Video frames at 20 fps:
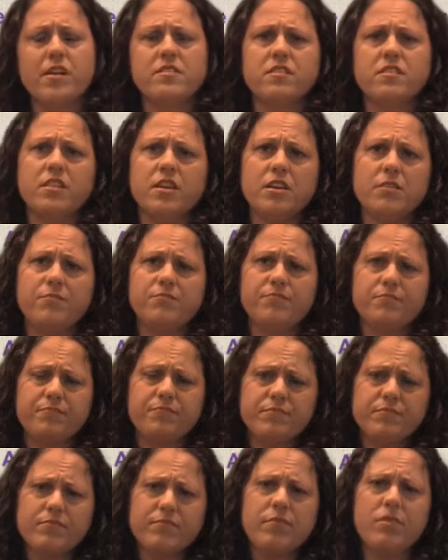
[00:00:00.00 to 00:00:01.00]
wrestling,
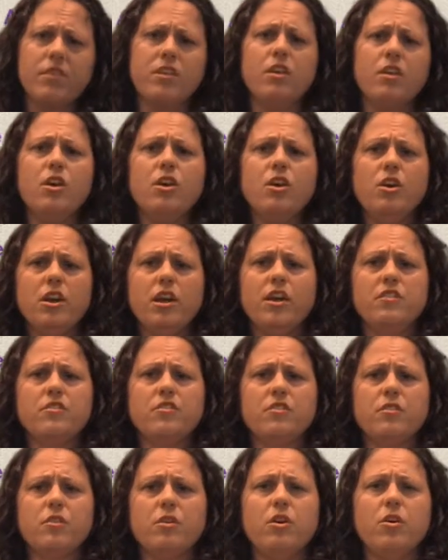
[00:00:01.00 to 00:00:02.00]

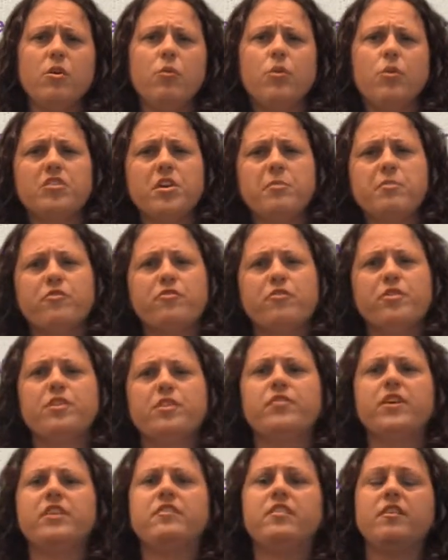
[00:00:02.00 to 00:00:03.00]
it's what type of
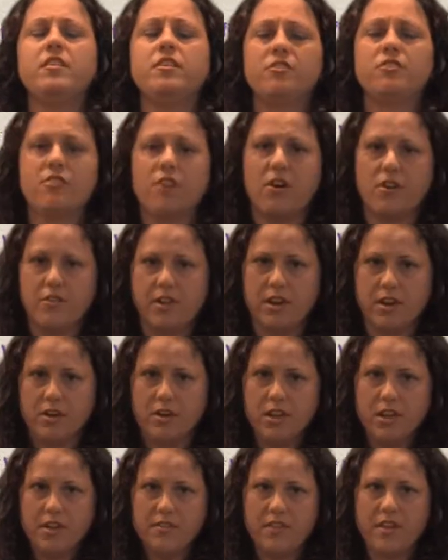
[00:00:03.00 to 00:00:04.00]
creative ideas are
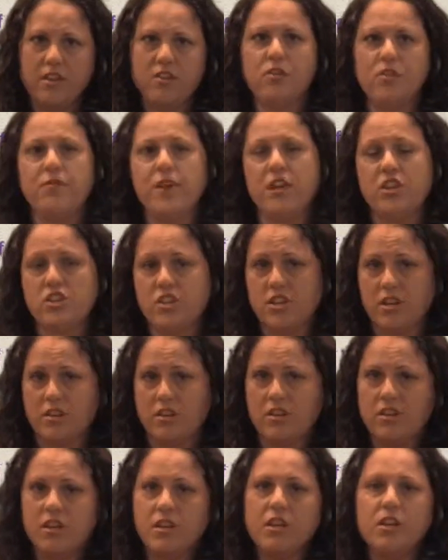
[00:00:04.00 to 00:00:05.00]
there, the
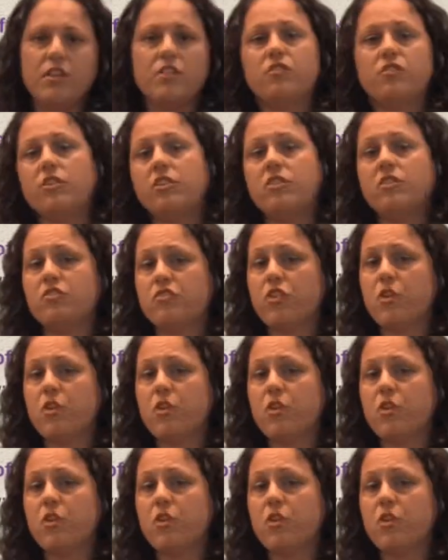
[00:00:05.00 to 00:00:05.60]
innovation is going to